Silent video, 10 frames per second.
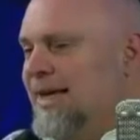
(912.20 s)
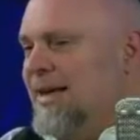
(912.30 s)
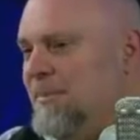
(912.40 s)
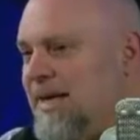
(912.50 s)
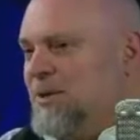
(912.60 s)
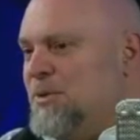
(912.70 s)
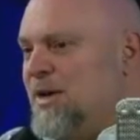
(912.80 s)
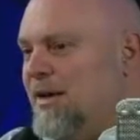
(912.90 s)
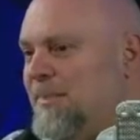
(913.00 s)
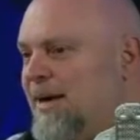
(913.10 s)
Peanuts was
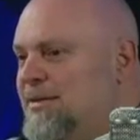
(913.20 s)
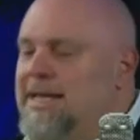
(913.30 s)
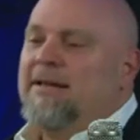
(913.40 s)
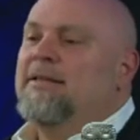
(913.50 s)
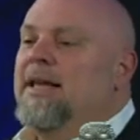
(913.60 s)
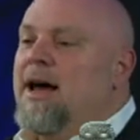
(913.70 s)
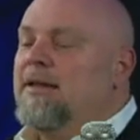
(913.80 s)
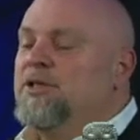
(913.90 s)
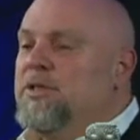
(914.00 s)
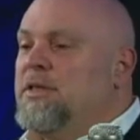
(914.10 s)
all about sound
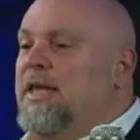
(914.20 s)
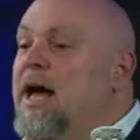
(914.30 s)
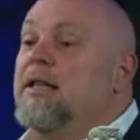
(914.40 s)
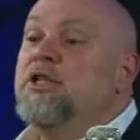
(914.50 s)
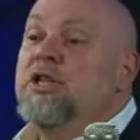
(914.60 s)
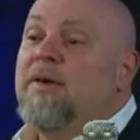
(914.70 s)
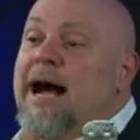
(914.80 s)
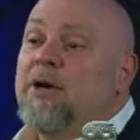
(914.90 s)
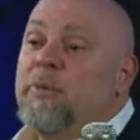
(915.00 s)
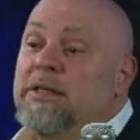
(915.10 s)
theology, the theology of
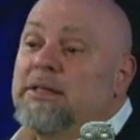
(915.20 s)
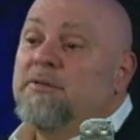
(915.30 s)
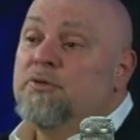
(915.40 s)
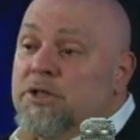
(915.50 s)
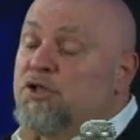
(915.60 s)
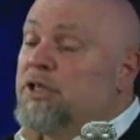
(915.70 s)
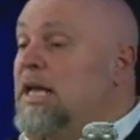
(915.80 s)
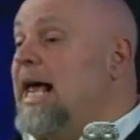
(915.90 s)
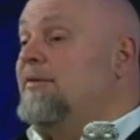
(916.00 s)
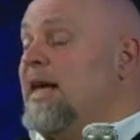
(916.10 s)
how do we live Christian
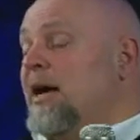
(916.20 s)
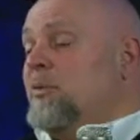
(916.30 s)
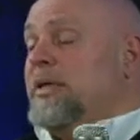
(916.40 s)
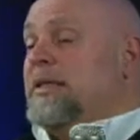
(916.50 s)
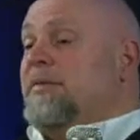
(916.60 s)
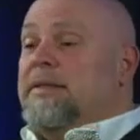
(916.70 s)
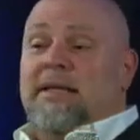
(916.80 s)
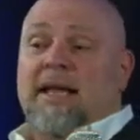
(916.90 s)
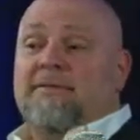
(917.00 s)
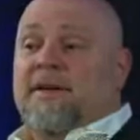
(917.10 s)
lives? How do we live in
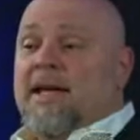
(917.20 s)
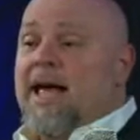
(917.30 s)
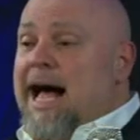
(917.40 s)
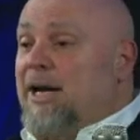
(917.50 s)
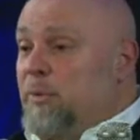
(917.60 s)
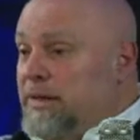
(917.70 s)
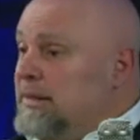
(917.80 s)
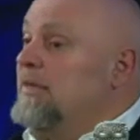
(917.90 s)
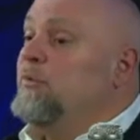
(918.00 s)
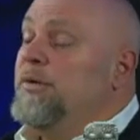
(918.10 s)
love? How do we
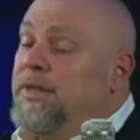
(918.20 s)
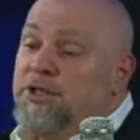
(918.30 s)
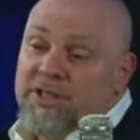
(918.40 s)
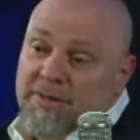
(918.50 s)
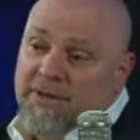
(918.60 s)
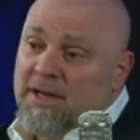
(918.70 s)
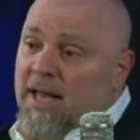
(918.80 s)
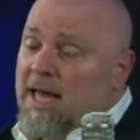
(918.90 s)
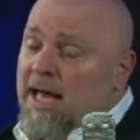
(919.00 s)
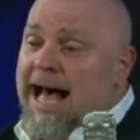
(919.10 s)
live with each other?
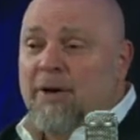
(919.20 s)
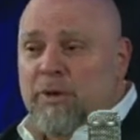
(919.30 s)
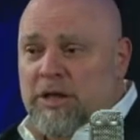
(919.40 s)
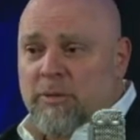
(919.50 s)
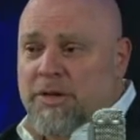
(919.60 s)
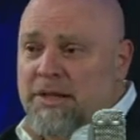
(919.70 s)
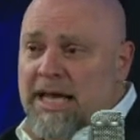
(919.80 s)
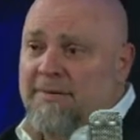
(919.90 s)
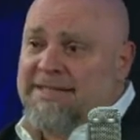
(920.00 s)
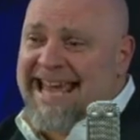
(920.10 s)
Uh, how do we deal with
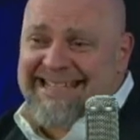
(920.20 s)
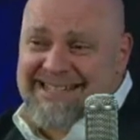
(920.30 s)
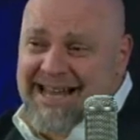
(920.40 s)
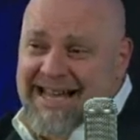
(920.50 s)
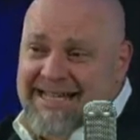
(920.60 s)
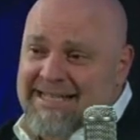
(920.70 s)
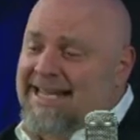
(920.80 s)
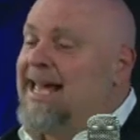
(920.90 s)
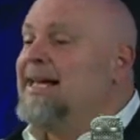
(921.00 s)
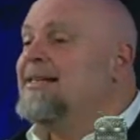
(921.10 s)
life's anxieties?
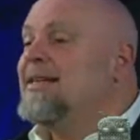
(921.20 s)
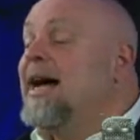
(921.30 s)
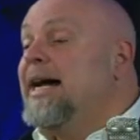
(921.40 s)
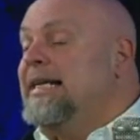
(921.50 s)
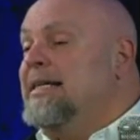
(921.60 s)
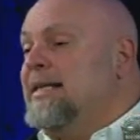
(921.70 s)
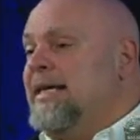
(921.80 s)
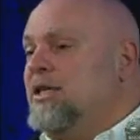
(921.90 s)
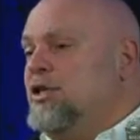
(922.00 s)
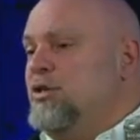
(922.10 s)
Anxiety is a
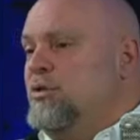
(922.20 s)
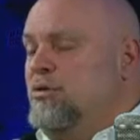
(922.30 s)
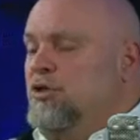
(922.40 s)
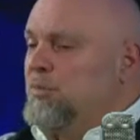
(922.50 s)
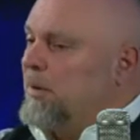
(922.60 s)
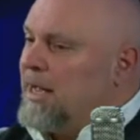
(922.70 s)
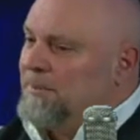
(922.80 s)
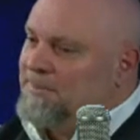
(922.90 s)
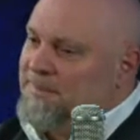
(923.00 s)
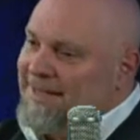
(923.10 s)
huge
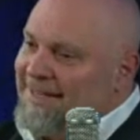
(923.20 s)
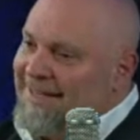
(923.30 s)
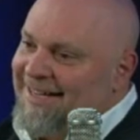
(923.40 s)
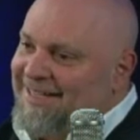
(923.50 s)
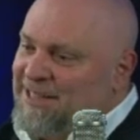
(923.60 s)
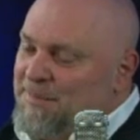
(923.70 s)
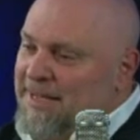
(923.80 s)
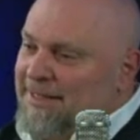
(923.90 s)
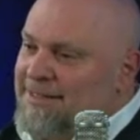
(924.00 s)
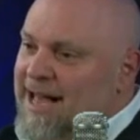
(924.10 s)
problem uh, in the
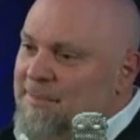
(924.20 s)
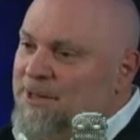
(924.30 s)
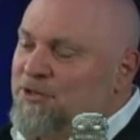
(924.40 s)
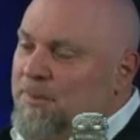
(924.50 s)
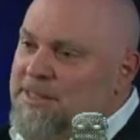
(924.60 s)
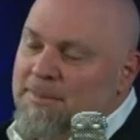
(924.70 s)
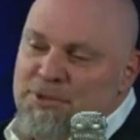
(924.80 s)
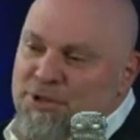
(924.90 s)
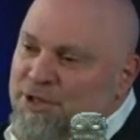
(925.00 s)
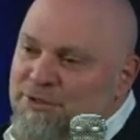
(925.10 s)
Peanuts comic strip, as I'm
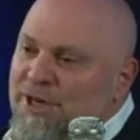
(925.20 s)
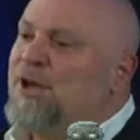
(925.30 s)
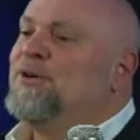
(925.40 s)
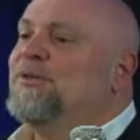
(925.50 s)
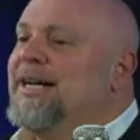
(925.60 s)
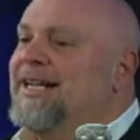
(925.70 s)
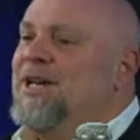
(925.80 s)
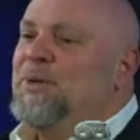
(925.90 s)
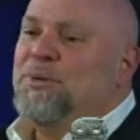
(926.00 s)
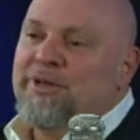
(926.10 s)
sure you know, right?
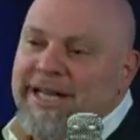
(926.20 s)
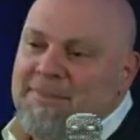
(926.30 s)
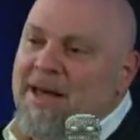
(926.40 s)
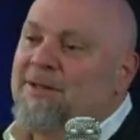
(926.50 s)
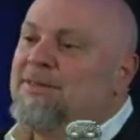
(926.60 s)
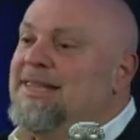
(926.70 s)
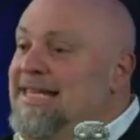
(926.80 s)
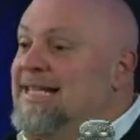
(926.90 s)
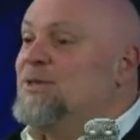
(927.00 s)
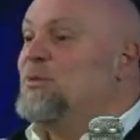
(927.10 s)
Worrying about
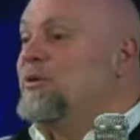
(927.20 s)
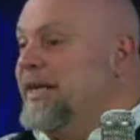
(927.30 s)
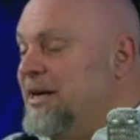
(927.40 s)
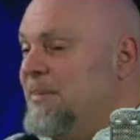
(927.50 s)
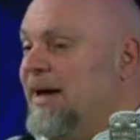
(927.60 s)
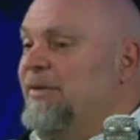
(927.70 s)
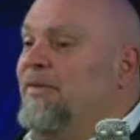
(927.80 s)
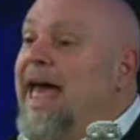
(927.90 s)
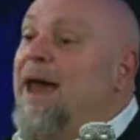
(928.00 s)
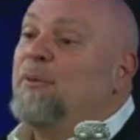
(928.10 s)
this, worrying about
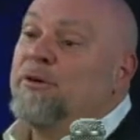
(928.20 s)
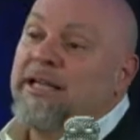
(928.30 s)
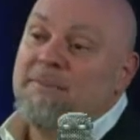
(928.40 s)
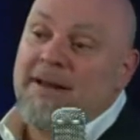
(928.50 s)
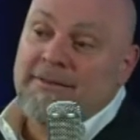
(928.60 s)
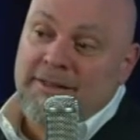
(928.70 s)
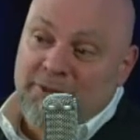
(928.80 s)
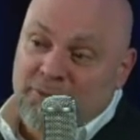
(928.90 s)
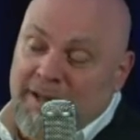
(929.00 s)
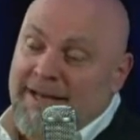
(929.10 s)
that, worrying about the
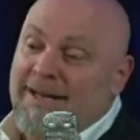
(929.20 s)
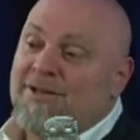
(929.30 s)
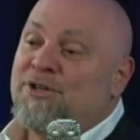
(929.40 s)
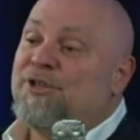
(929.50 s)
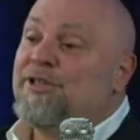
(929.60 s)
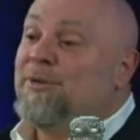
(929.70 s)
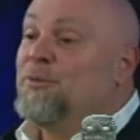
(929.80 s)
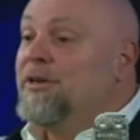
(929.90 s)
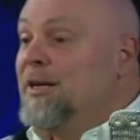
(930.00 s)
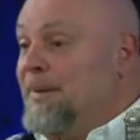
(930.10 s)
little red haired girl, and
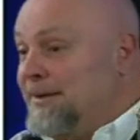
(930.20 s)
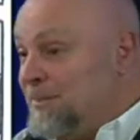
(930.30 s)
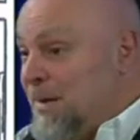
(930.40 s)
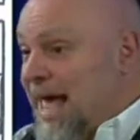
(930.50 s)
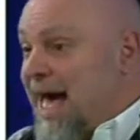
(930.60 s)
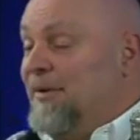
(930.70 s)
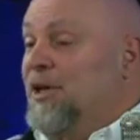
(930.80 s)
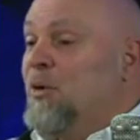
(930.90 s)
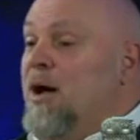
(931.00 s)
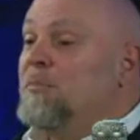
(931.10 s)
worrying about having
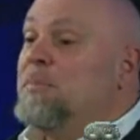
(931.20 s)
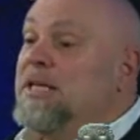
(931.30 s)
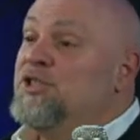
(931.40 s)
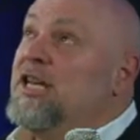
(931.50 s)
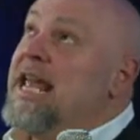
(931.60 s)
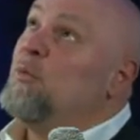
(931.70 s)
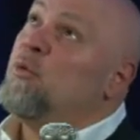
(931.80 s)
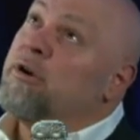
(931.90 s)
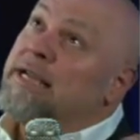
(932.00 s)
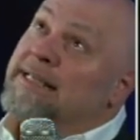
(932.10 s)
to go out and pitch today, and
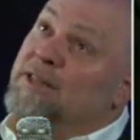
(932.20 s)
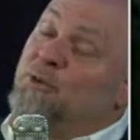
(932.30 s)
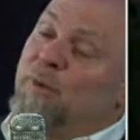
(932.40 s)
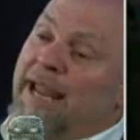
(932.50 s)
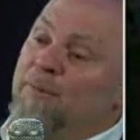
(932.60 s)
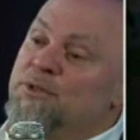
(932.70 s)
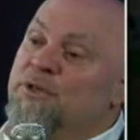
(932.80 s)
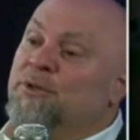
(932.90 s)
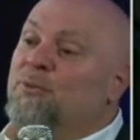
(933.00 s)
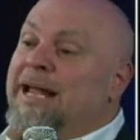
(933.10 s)
worrying that the rain was
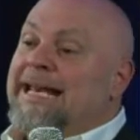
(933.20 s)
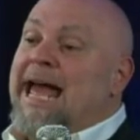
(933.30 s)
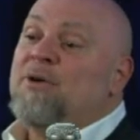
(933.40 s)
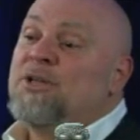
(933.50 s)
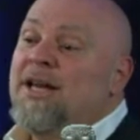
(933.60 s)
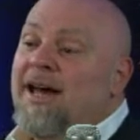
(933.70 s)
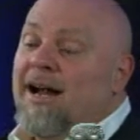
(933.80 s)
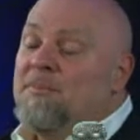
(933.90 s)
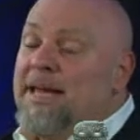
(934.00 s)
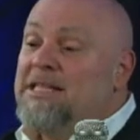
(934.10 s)
going to rain out
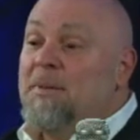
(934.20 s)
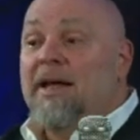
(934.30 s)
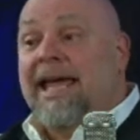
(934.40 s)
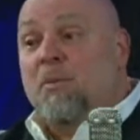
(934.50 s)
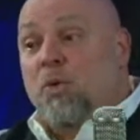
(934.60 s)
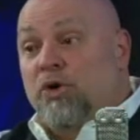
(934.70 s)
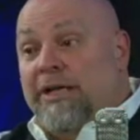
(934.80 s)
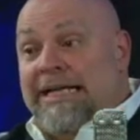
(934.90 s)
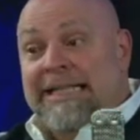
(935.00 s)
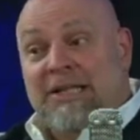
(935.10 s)
our baseball game,
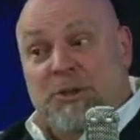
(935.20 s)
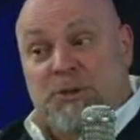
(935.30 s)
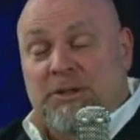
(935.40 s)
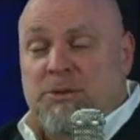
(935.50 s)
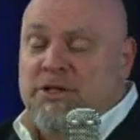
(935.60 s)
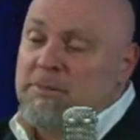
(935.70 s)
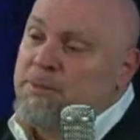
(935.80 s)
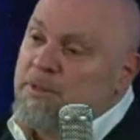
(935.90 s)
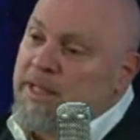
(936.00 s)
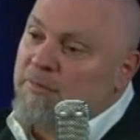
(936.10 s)
worrying that Lucy was going to
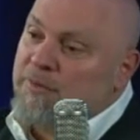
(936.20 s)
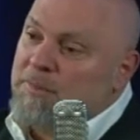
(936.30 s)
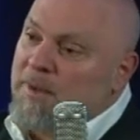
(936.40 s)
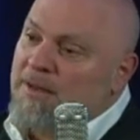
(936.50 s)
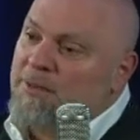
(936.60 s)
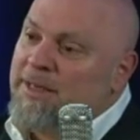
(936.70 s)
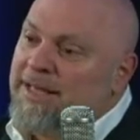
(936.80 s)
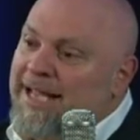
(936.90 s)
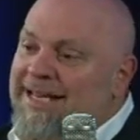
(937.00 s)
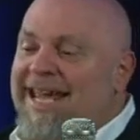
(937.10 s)
pull that football away
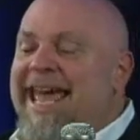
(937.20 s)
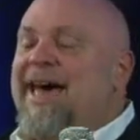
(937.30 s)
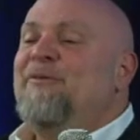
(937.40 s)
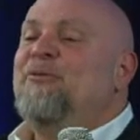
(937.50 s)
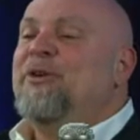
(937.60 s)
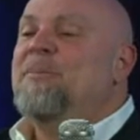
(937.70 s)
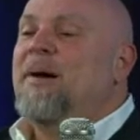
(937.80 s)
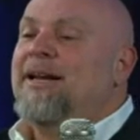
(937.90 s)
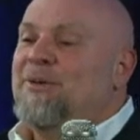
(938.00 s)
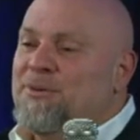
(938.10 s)
again.
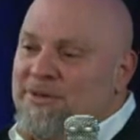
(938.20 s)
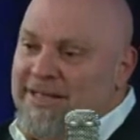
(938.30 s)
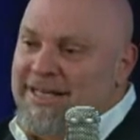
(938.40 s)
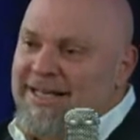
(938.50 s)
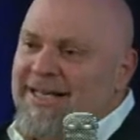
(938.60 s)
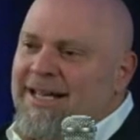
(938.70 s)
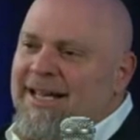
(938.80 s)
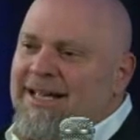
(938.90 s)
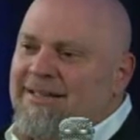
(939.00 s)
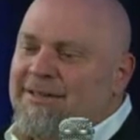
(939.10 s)
Everybody worried,
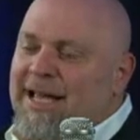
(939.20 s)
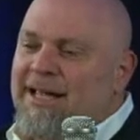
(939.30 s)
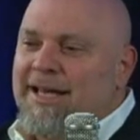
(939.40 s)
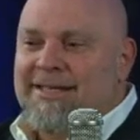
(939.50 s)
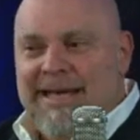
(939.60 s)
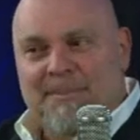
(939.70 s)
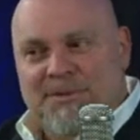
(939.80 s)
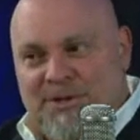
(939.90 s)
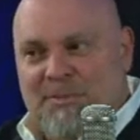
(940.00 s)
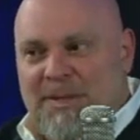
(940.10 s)
uh, except
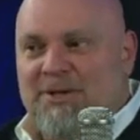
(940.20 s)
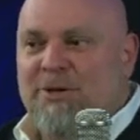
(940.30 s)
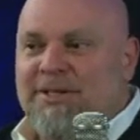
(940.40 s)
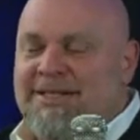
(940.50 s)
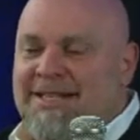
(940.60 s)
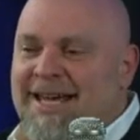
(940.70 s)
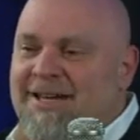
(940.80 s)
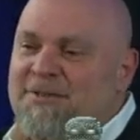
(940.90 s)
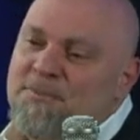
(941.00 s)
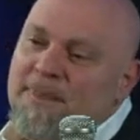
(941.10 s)
Snoopy towards the
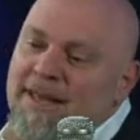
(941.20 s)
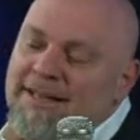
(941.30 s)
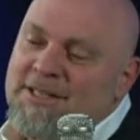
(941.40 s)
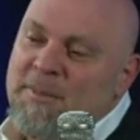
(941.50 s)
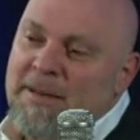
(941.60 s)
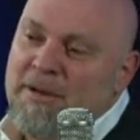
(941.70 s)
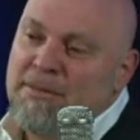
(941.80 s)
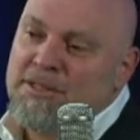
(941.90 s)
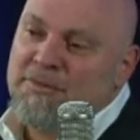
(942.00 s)
end. Uh, despite moments